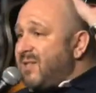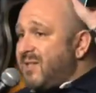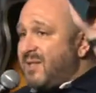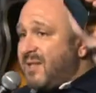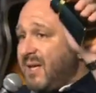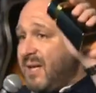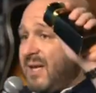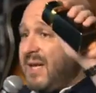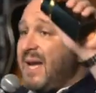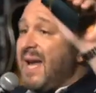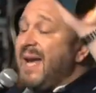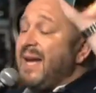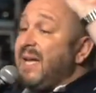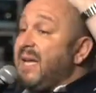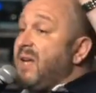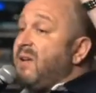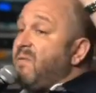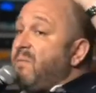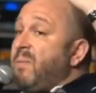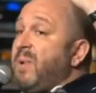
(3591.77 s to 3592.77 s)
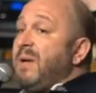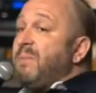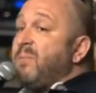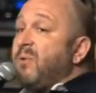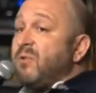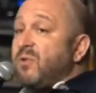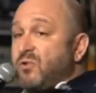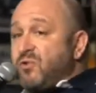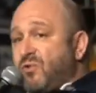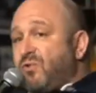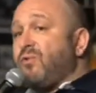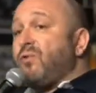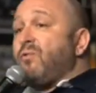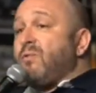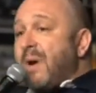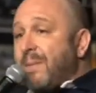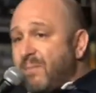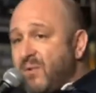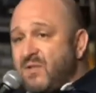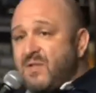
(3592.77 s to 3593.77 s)
this city and give people the true
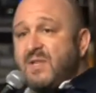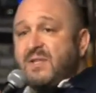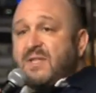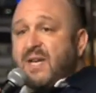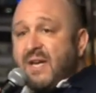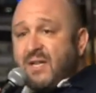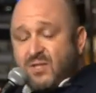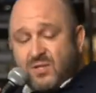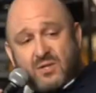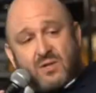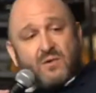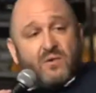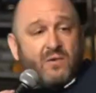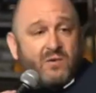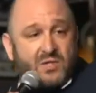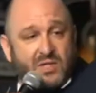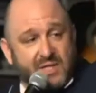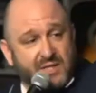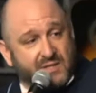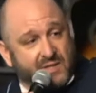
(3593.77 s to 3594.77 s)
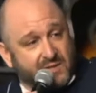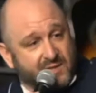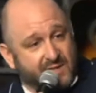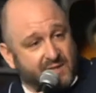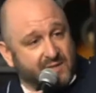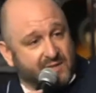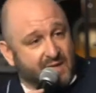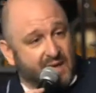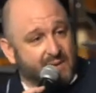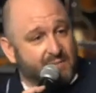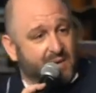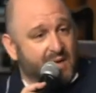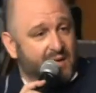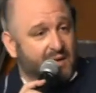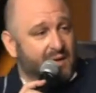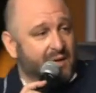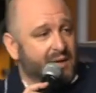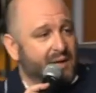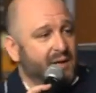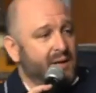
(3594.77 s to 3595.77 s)
representation of who Jesus is.
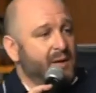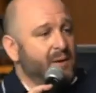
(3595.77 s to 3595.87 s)
Amen.